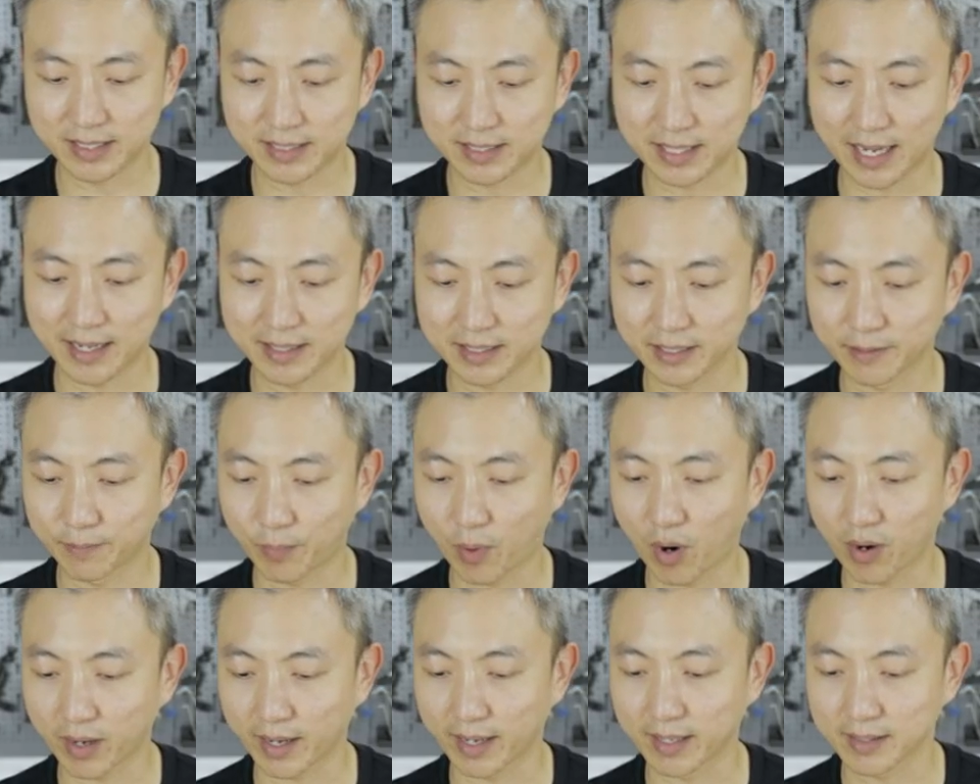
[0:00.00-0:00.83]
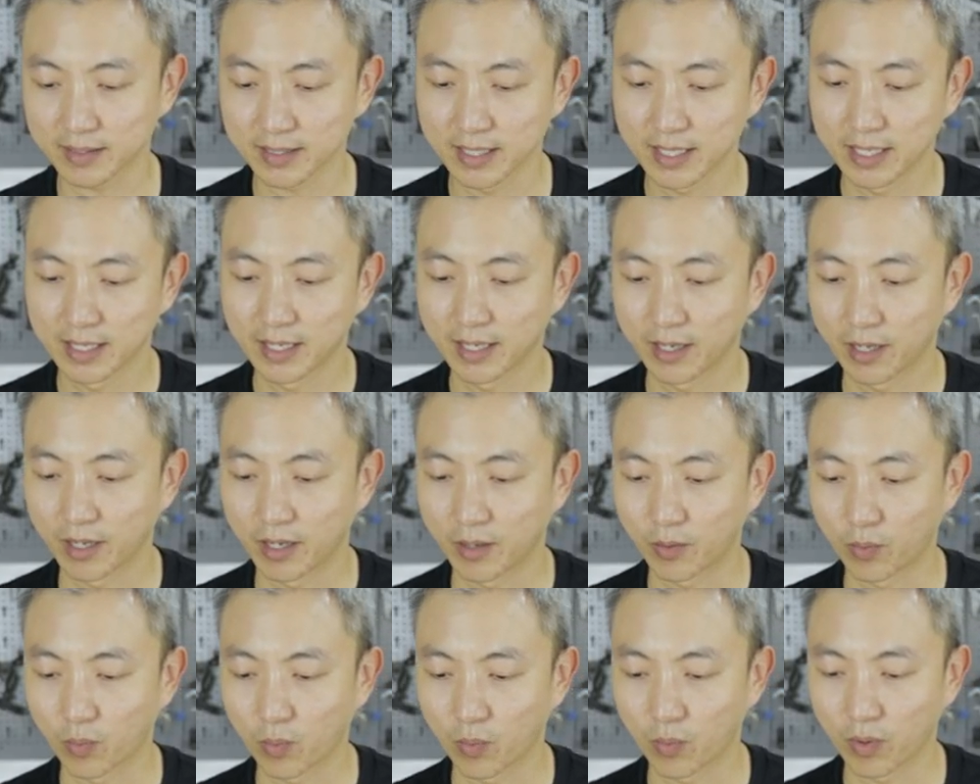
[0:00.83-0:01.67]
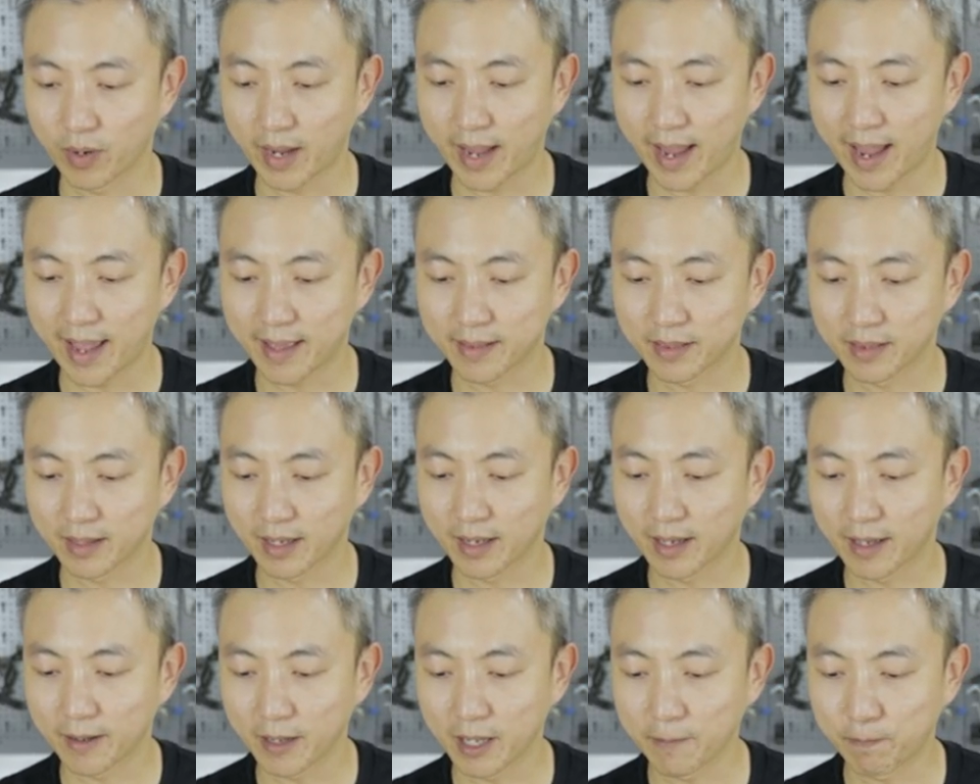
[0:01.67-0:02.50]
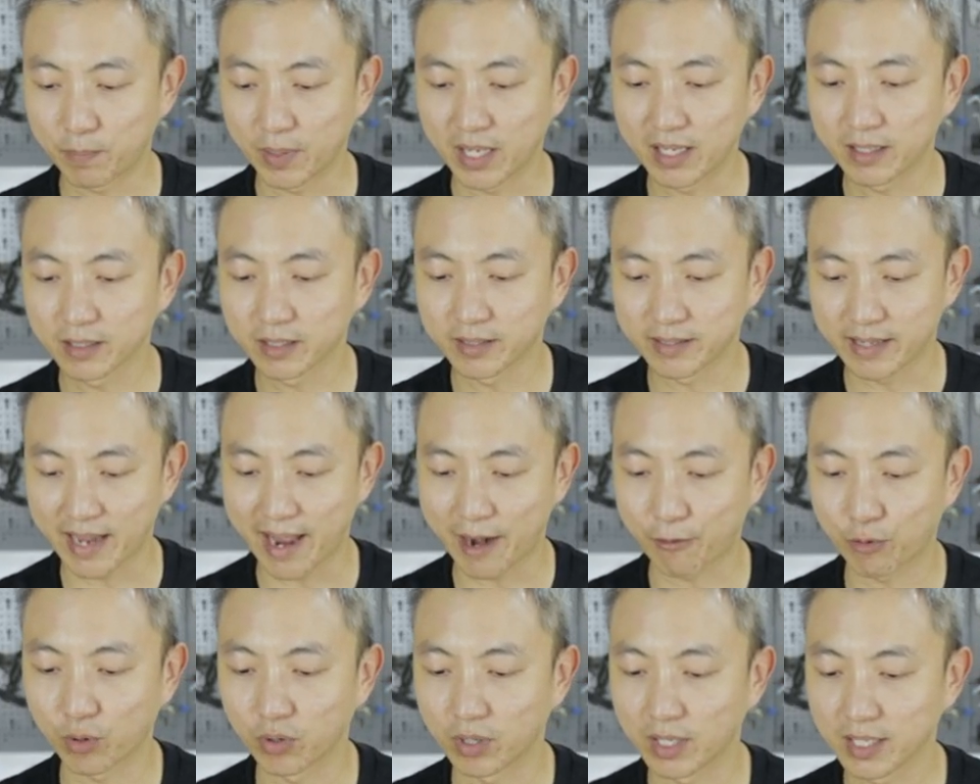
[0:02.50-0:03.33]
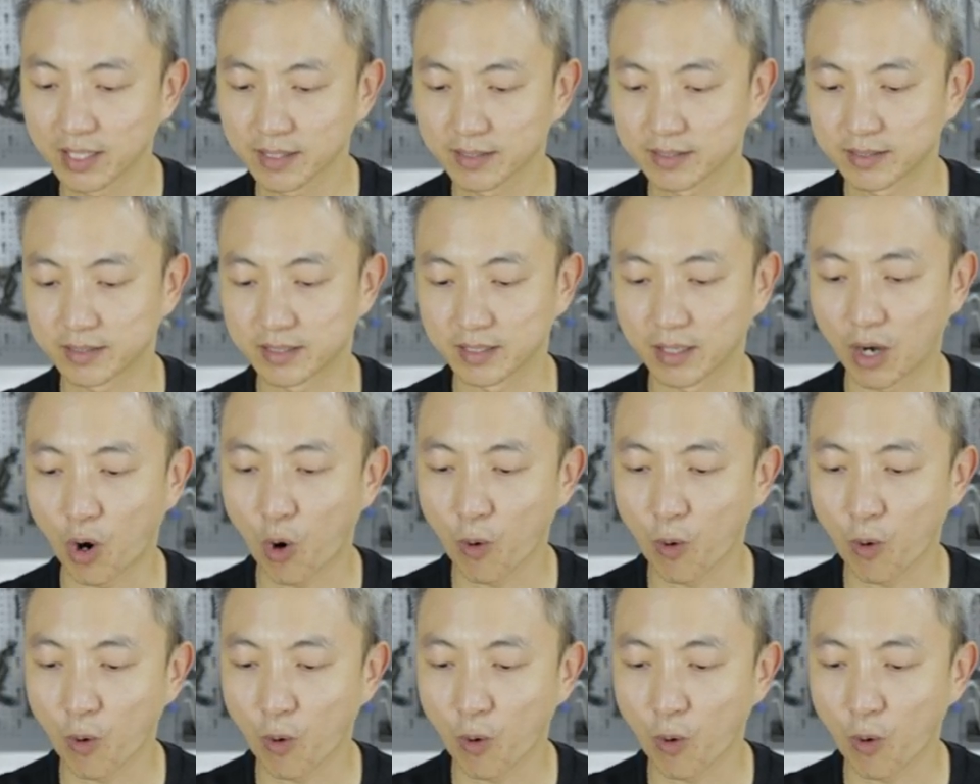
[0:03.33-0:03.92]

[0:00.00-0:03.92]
center pocket. And it being narrower, the